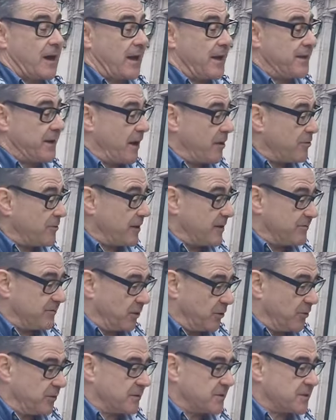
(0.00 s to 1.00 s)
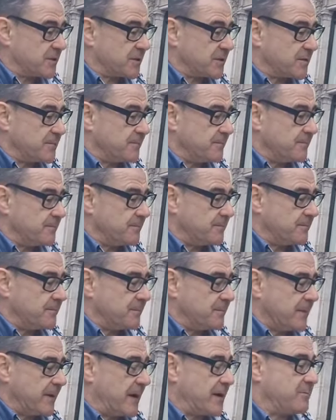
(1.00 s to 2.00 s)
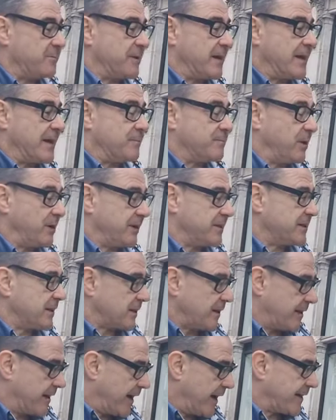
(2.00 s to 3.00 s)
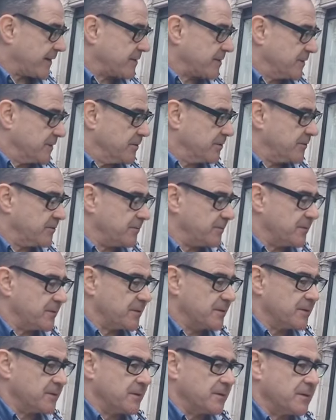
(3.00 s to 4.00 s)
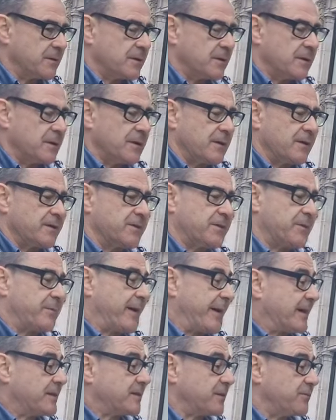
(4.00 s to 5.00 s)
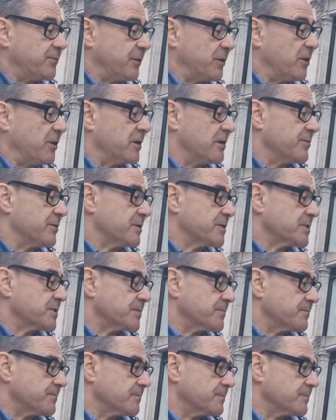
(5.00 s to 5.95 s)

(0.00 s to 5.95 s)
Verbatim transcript: in how they vote and being politically active, the better for all of us.